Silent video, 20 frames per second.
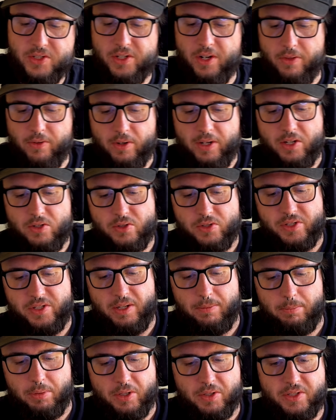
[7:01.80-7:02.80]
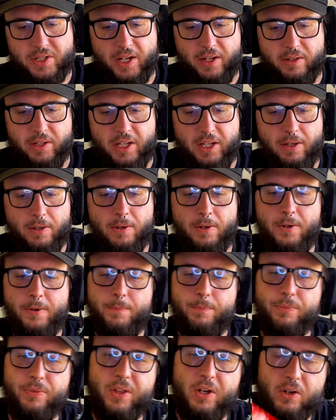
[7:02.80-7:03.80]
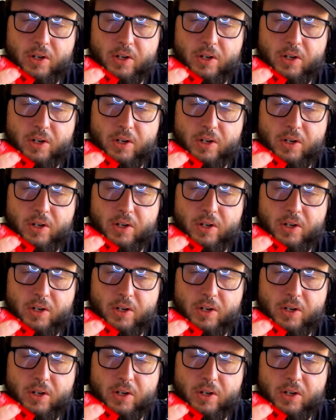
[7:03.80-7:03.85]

another interesting build technique. There